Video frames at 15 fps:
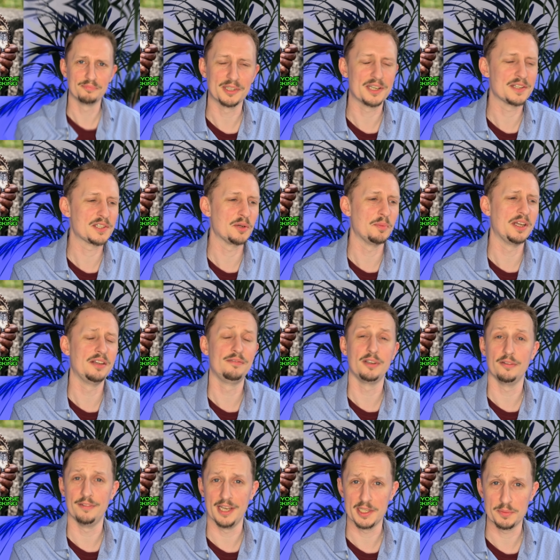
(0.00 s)
Because so many of you
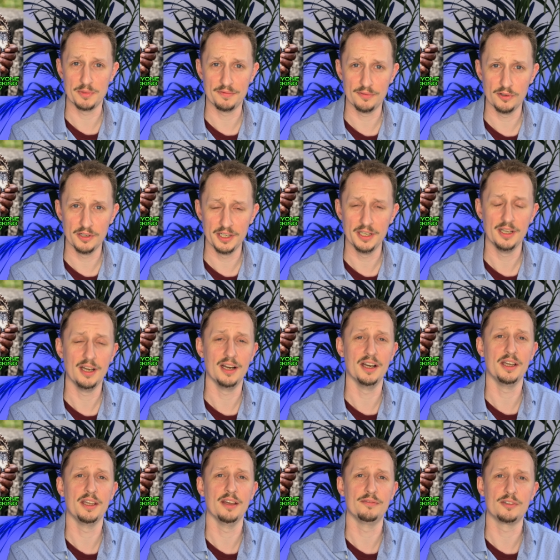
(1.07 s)
have asked me for it,
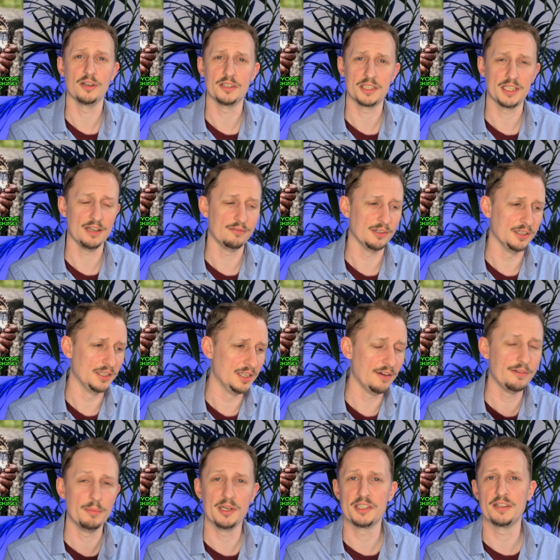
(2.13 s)
I have got together
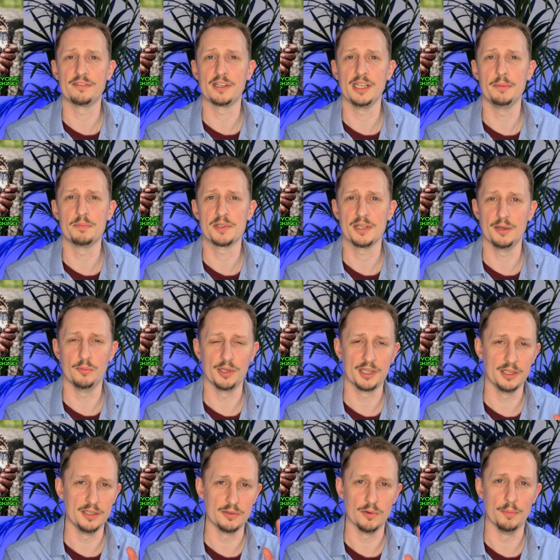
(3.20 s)
another bunch of clips and we're
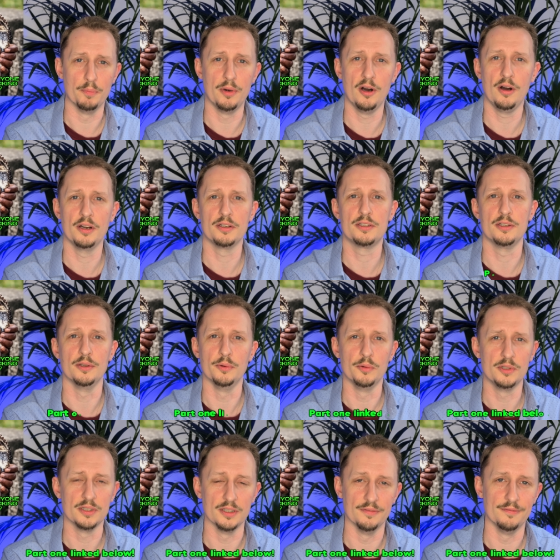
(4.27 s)
going to do a part 2
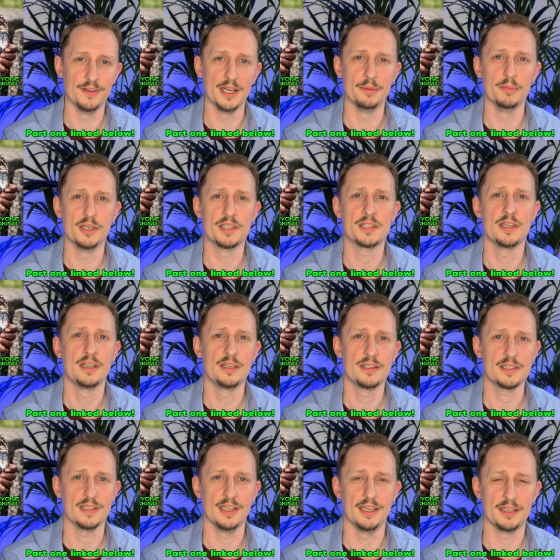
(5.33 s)
to the venomous
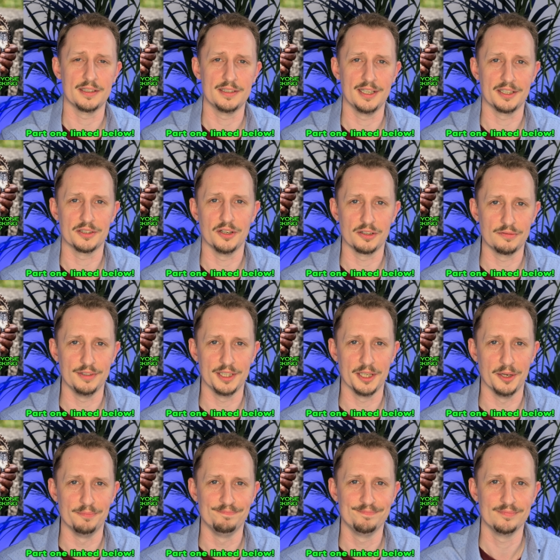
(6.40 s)
snake TikTok
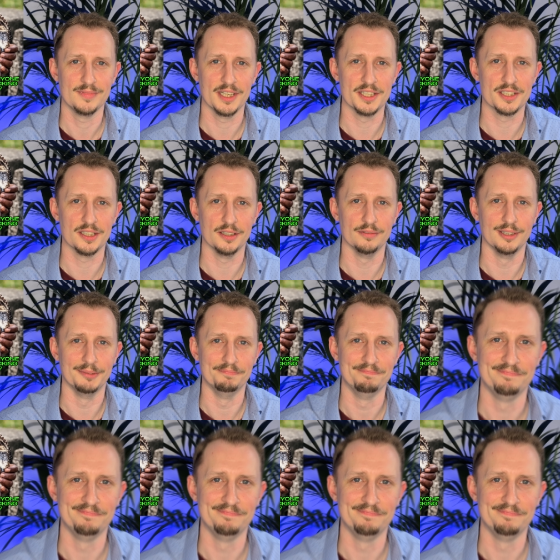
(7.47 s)
video. Let's dive in.